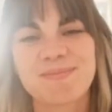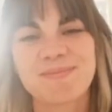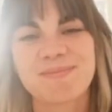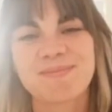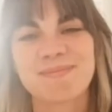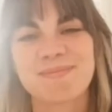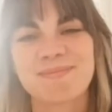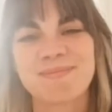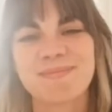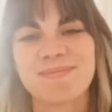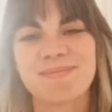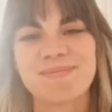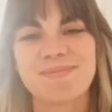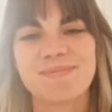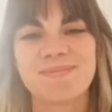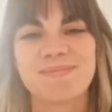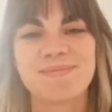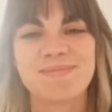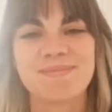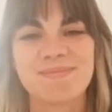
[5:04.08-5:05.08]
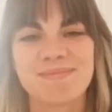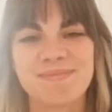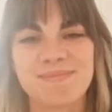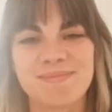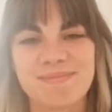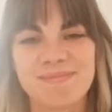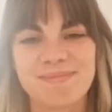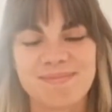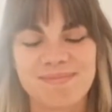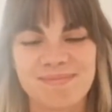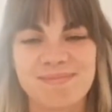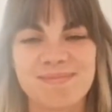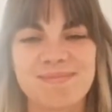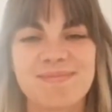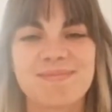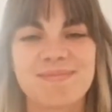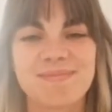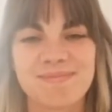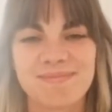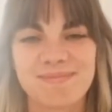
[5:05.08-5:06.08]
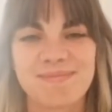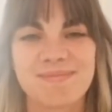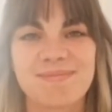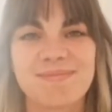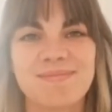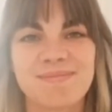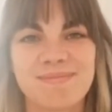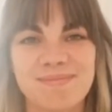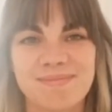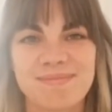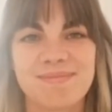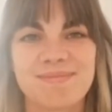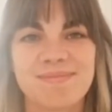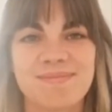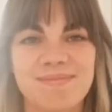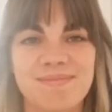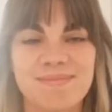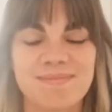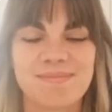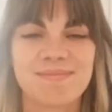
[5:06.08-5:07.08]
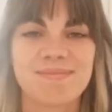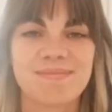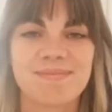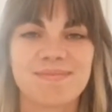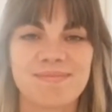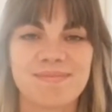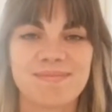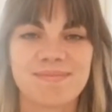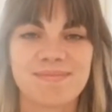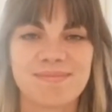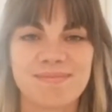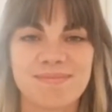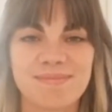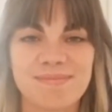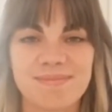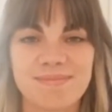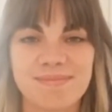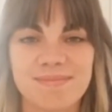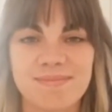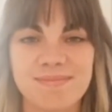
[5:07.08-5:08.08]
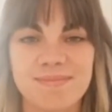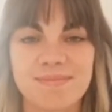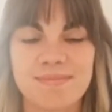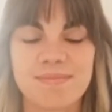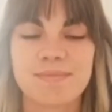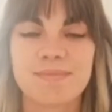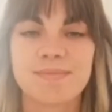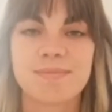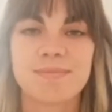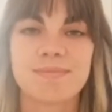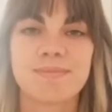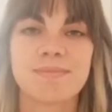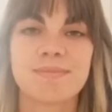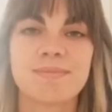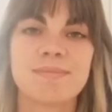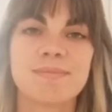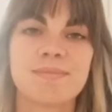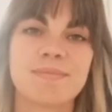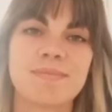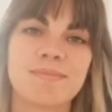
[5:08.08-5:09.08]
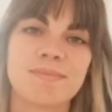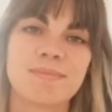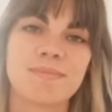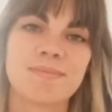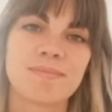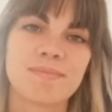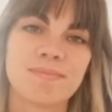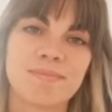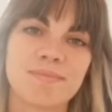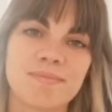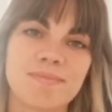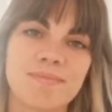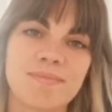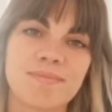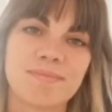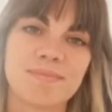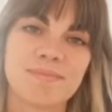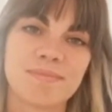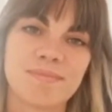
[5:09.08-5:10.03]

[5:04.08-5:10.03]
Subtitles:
No words are spoken by the person on screen.